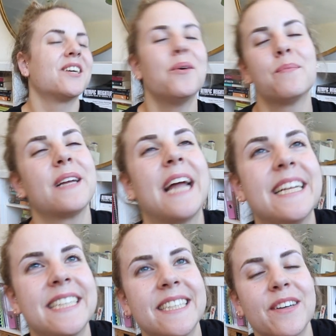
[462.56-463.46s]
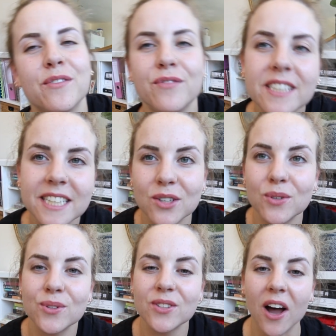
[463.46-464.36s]
complicated
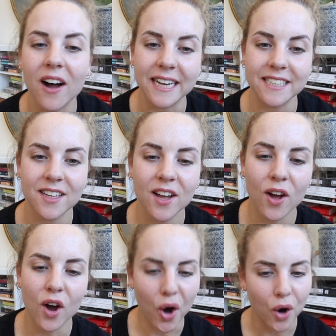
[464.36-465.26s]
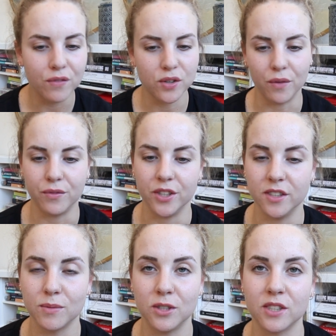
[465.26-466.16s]
physical side of
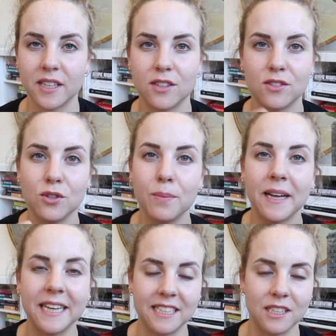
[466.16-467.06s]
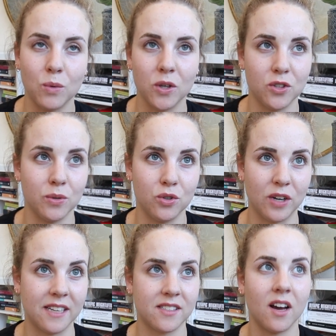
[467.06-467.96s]
confidence, which is like a super easy one to
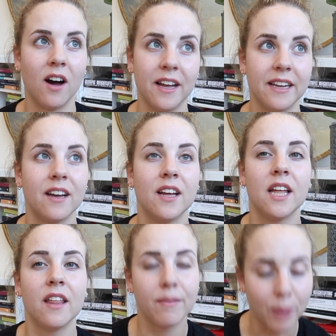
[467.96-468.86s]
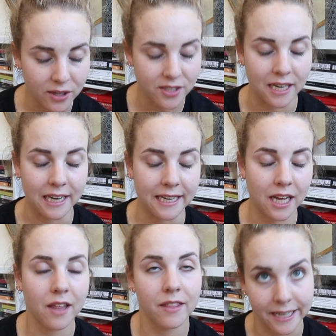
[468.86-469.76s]
address, I personally
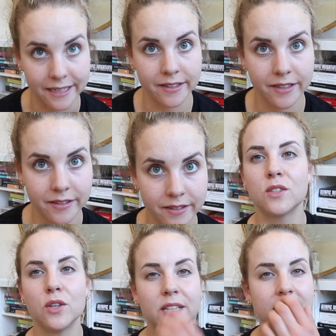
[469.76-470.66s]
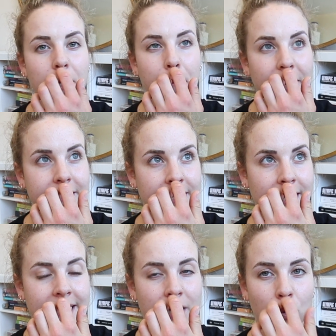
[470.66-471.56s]
think. So these are
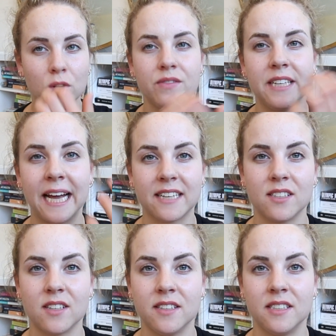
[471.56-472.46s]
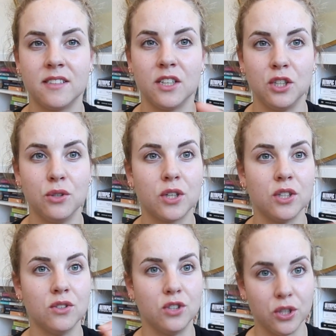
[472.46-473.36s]
basically all of the exercises that you
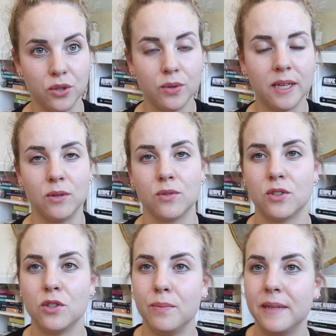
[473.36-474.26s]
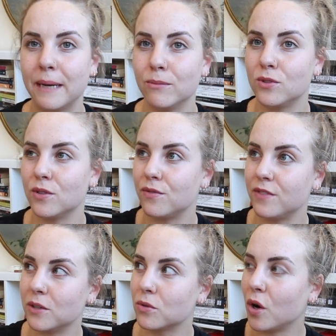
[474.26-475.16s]
can do in order to be able to
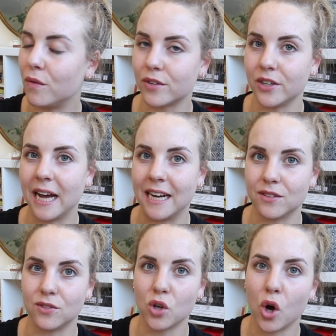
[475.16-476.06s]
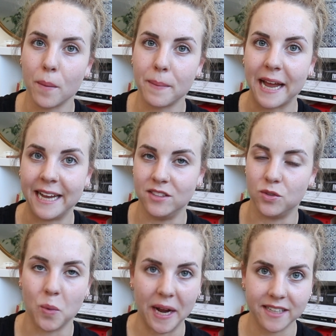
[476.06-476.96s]
feel confident at the top end
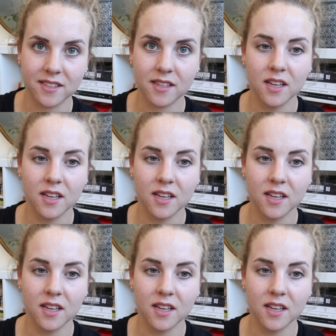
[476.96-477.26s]
weights.